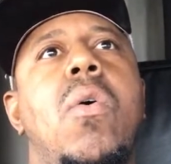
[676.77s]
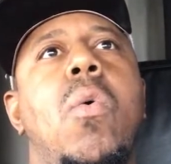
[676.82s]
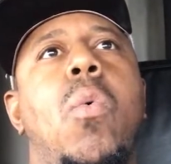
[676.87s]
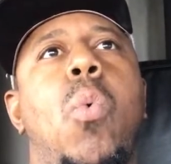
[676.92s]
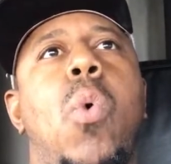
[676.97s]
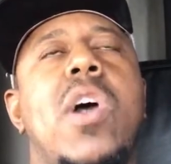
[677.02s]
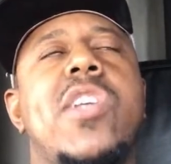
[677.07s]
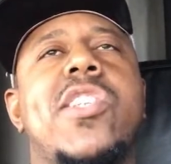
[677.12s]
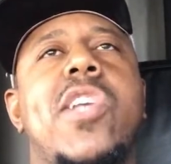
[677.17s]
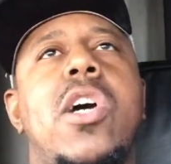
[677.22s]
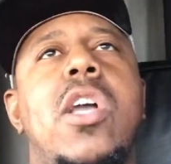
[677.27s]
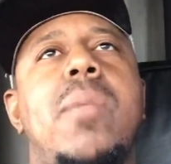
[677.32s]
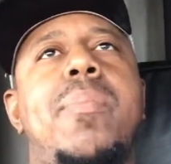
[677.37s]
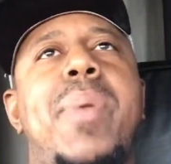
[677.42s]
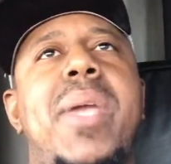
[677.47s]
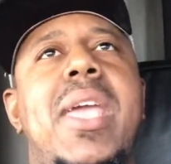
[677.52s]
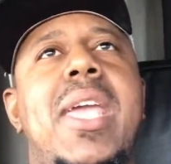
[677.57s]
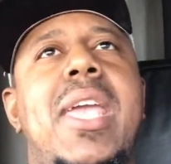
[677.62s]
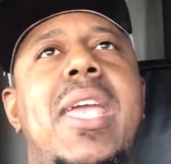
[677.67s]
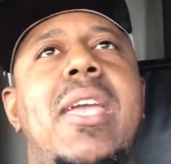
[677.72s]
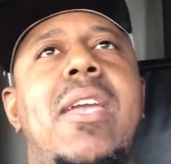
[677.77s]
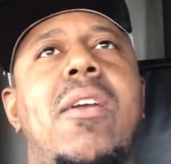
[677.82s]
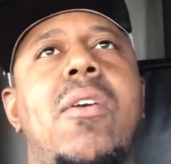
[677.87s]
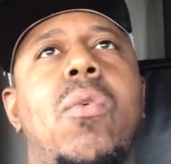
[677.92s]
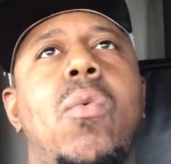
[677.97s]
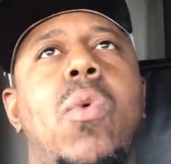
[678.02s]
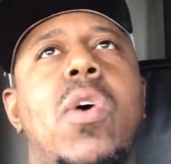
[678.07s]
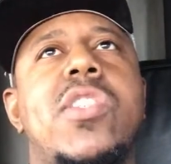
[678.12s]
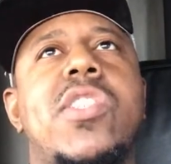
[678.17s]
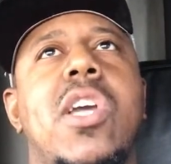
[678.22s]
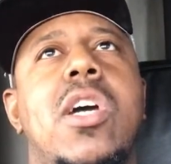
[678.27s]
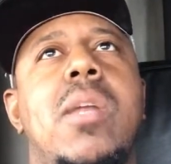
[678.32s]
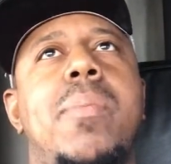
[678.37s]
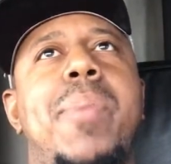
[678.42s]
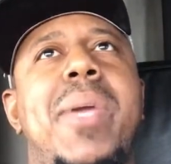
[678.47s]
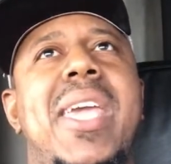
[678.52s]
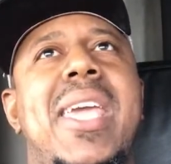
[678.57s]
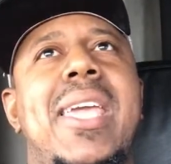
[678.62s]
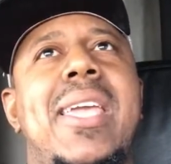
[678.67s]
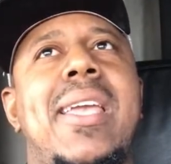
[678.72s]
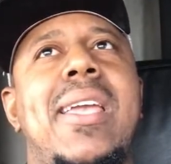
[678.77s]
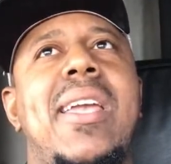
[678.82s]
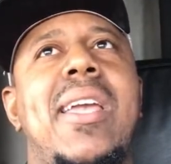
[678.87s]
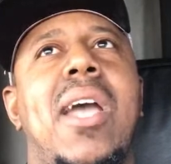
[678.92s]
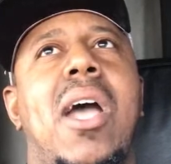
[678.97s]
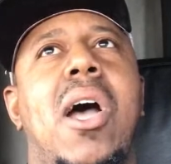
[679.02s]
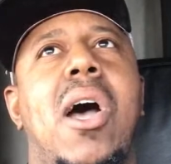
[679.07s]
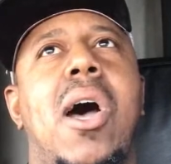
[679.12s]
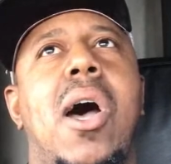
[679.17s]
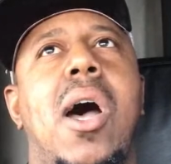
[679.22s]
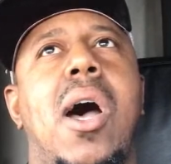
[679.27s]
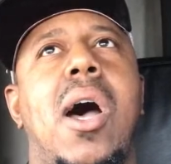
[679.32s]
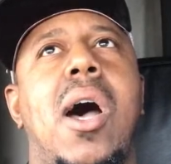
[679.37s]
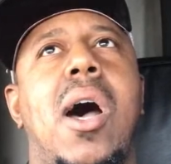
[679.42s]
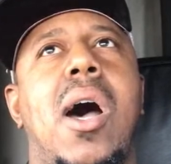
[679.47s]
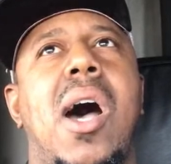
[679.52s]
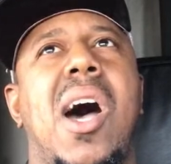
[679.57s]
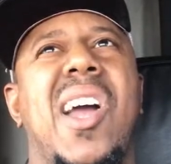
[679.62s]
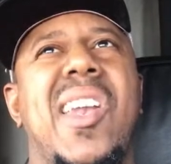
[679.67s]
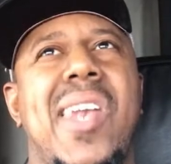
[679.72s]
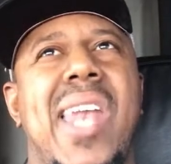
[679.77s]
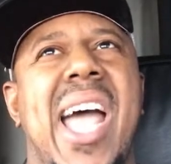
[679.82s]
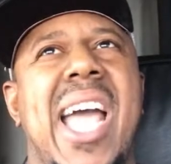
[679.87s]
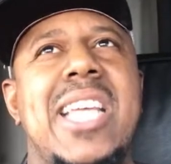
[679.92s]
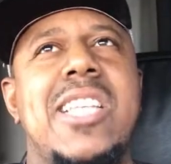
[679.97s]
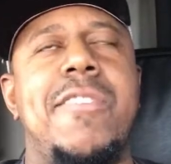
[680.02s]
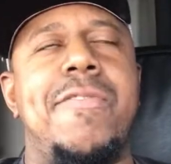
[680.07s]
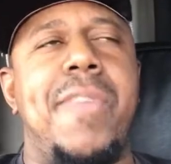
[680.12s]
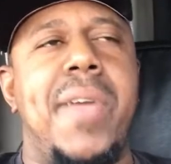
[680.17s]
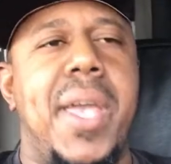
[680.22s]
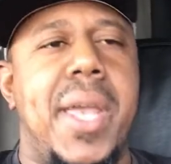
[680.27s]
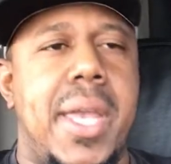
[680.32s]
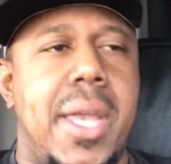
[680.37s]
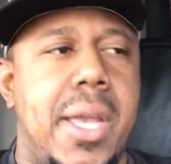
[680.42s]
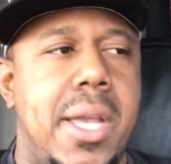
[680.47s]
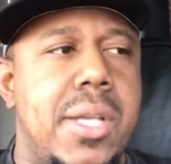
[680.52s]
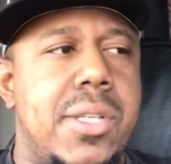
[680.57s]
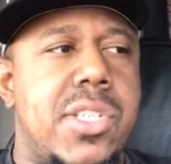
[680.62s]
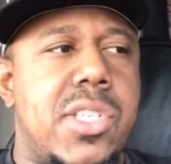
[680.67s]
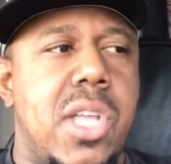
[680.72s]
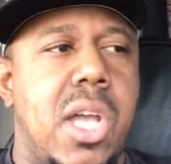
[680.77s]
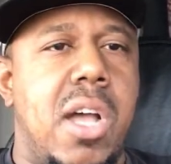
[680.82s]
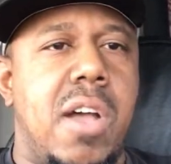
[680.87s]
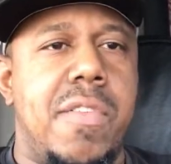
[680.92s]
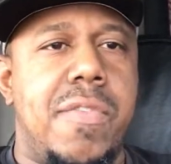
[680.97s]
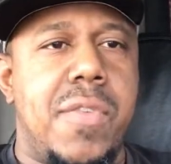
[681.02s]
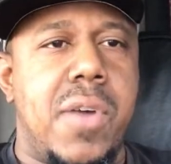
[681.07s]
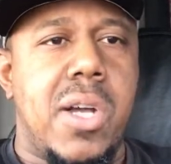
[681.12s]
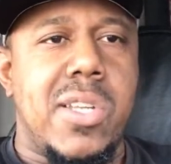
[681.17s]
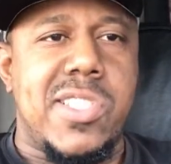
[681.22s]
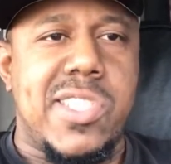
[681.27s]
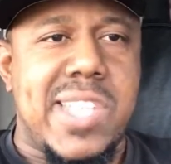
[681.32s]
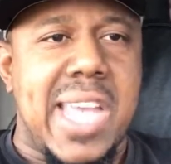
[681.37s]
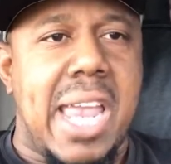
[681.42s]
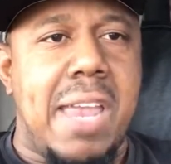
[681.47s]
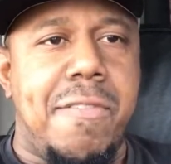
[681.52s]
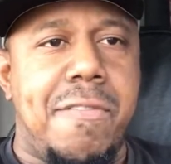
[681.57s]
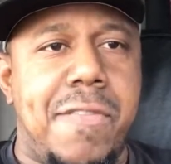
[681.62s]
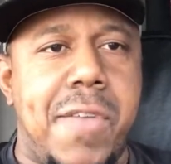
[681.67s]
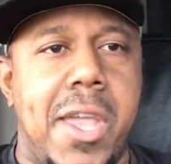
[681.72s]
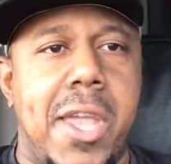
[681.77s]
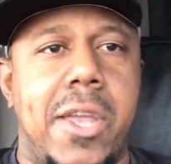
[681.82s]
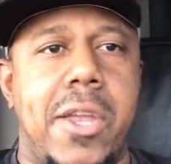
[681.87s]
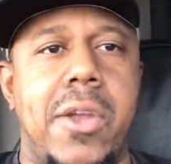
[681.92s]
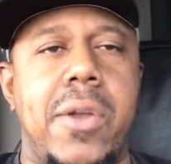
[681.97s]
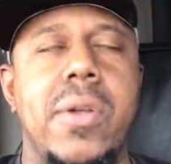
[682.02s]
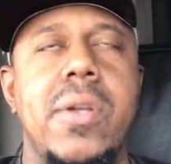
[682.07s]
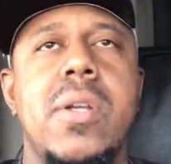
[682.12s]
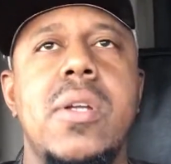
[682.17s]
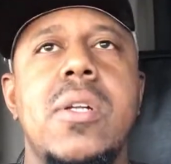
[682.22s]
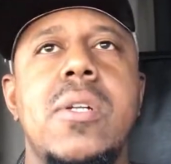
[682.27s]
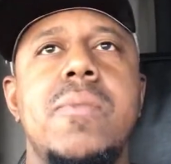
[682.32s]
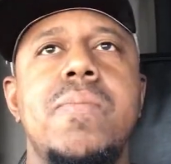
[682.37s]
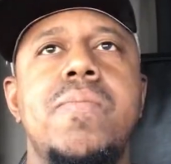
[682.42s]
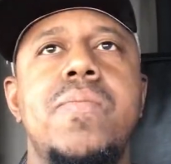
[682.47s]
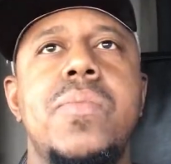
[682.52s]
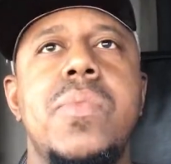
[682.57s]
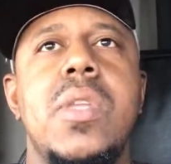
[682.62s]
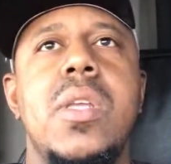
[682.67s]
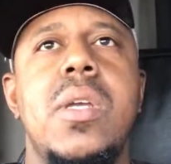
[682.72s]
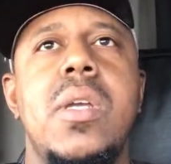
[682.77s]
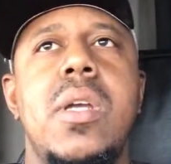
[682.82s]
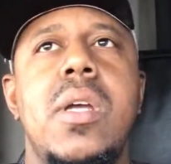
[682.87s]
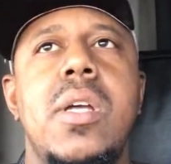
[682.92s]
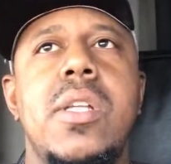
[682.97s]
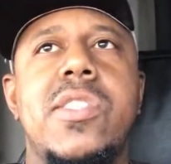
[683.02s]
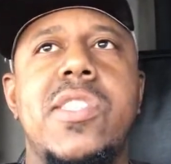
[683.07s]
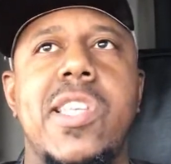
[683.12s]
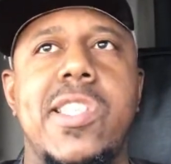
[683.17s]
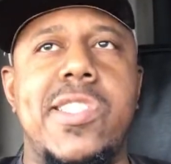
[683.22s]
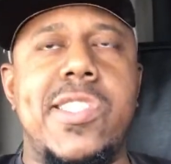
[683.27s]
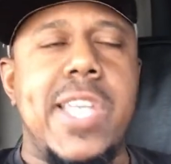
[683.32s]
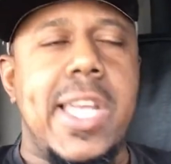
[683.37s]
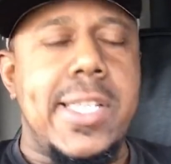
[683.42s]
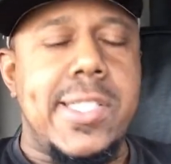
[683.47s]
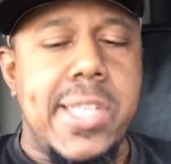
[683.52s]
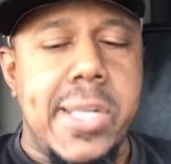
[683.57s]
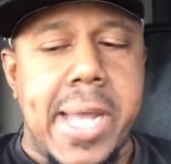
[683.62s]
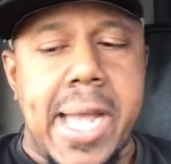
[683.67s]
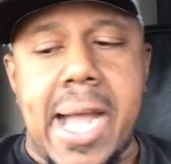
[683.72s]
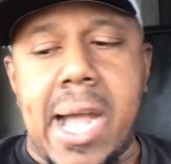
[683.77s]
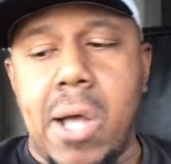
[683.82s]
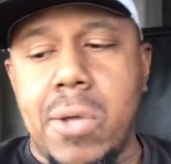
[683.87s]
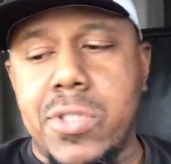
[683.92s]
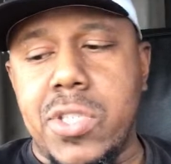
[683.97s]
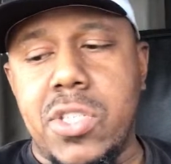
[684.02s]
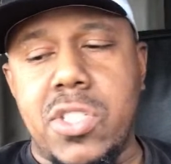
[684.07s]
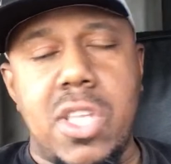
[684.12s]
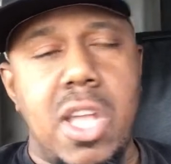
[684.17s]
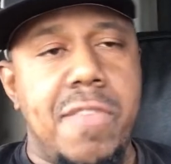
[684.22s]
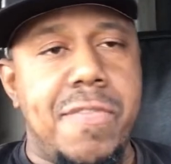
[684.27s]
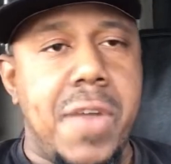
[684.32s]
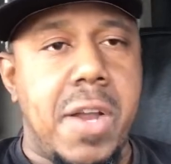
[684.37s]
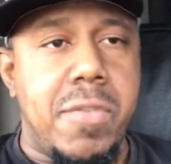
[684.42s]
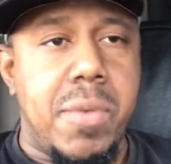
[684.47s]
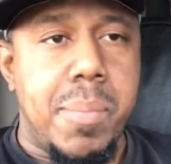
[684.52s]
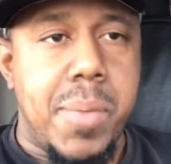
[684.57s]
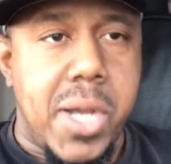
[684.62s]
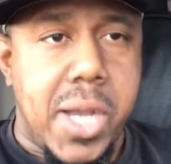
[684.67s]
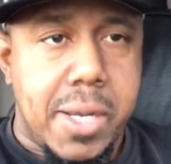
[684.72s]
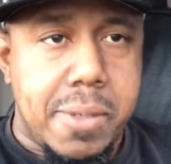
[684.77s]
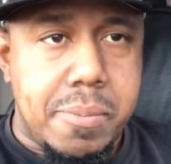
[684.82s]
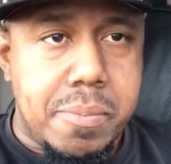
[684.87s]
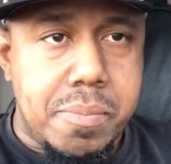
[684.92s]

what's going to be a nice figure and stuff, a safe figure to send to the house and stuff every month?